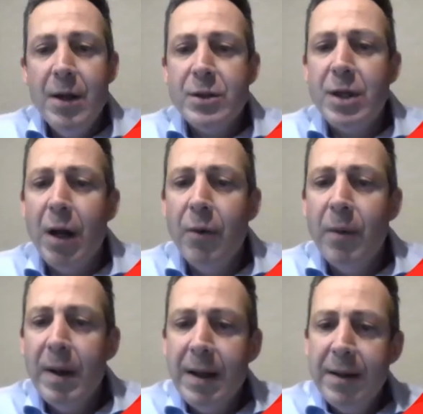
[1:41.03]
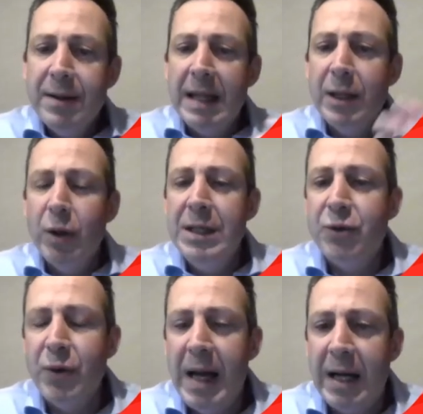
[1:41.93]
So that little
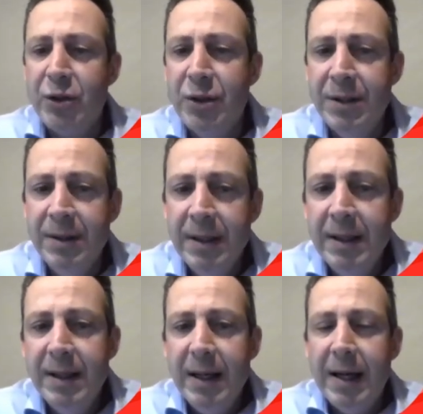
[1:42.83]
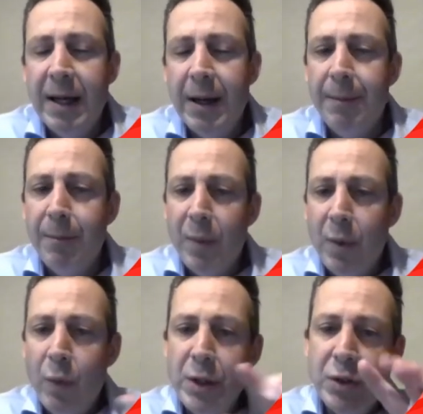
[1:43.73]
introduction
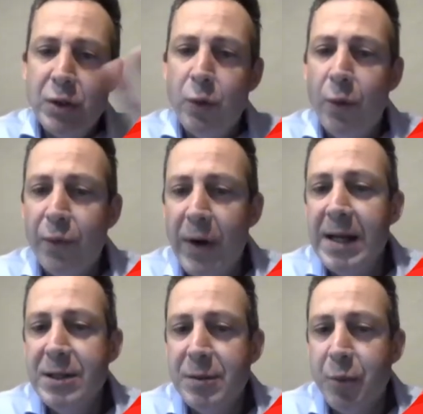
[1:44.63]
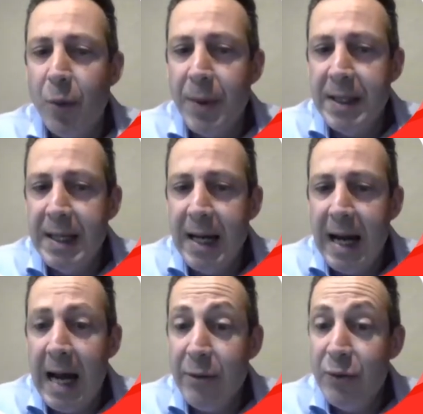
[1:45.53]
where you saw Fraser's Property
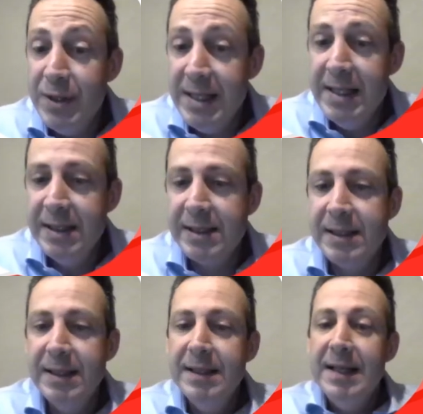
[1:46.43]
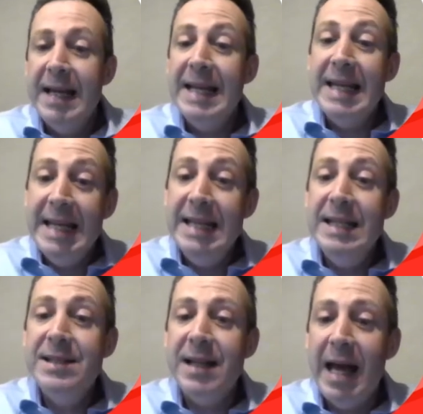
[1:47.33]
100 years, it
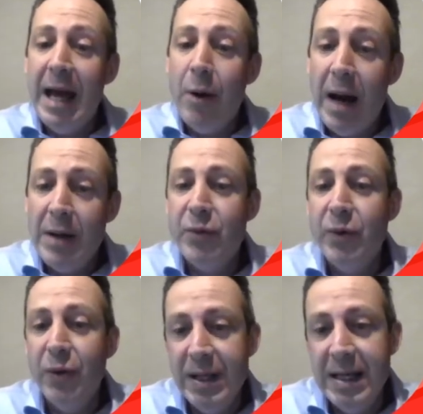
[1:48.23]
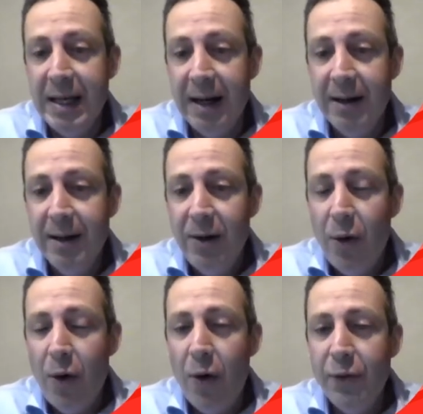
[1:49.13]
is our 100th year
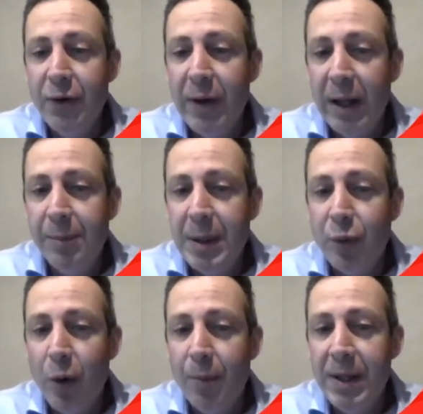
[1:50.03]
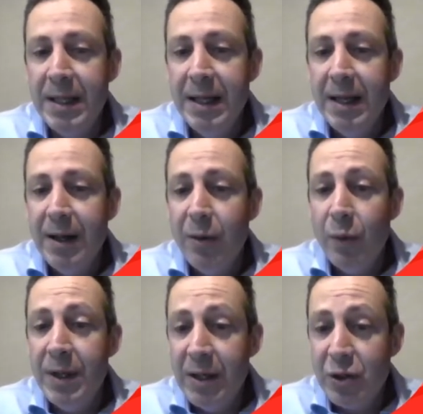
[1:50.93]
of developing property
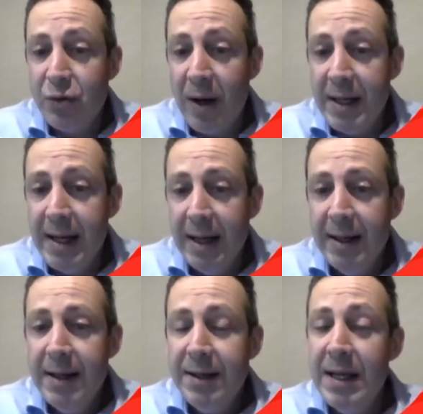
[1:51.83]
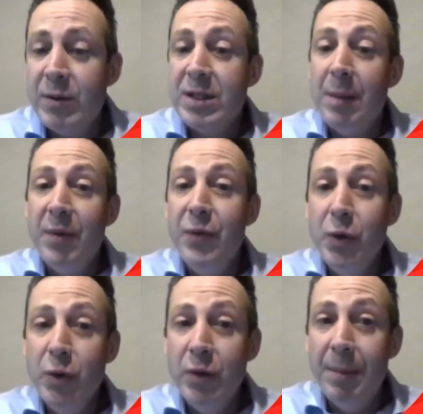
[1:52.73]
within Australia. Now, some of
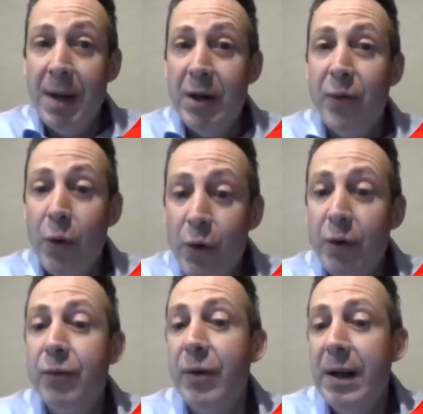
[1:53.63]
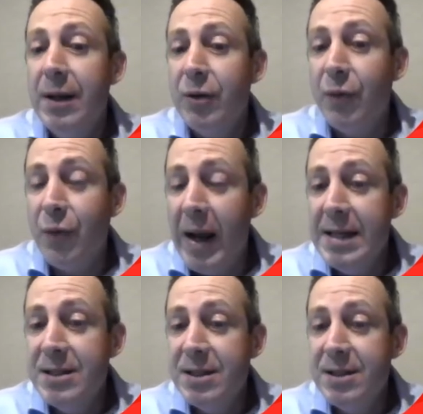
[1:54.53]
you that may have heard of the
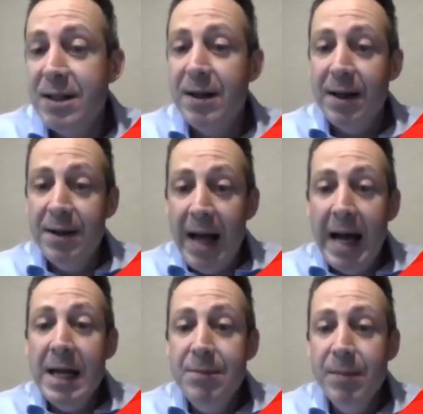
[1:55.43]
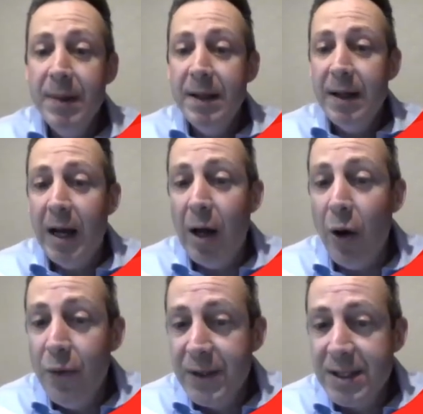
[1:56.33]
Fraser's name
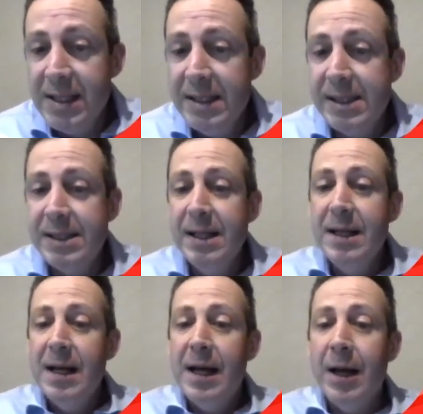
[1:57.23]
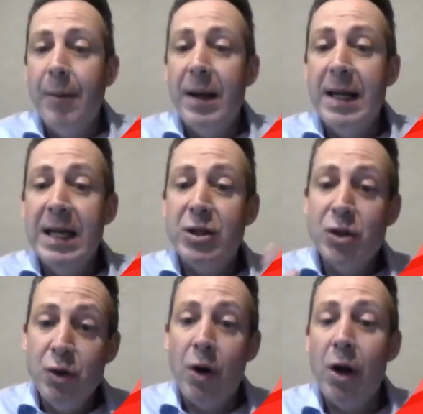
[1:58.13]
overseas, it's
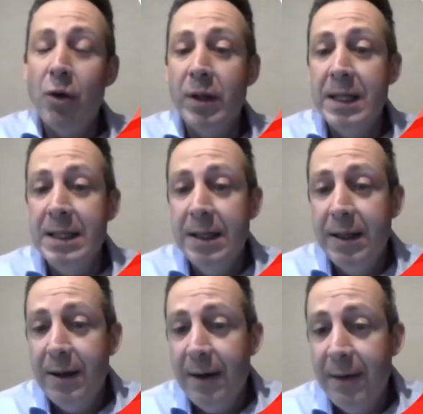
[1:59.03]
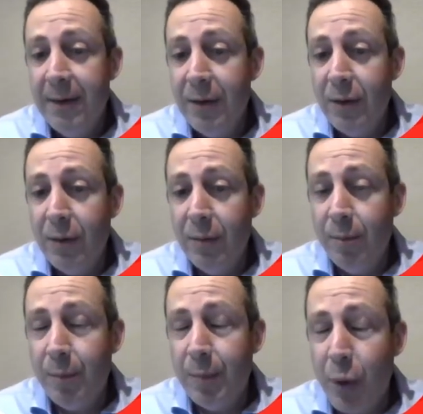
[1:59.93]
not only
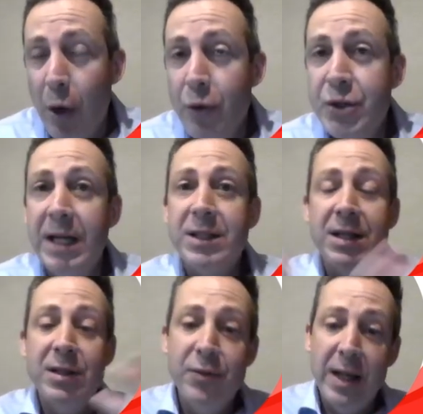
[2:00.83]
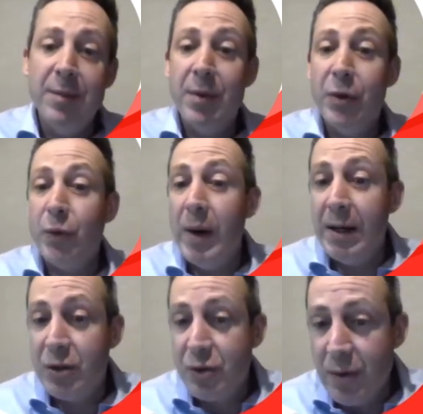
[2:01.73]
projects and development throughout
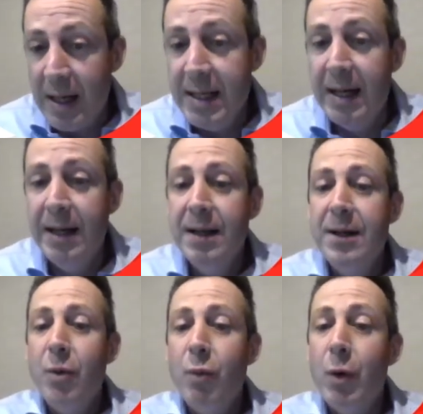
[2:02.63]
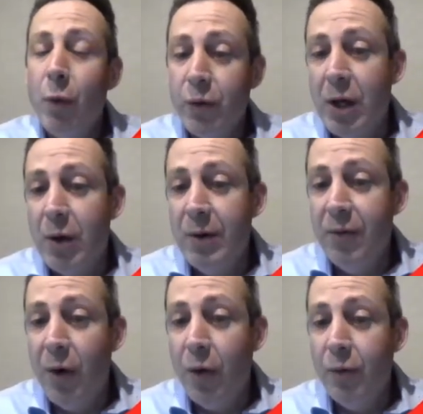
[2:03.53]
Australia, we're also
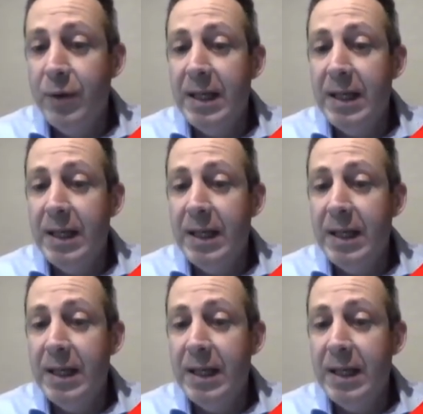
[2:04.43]
involved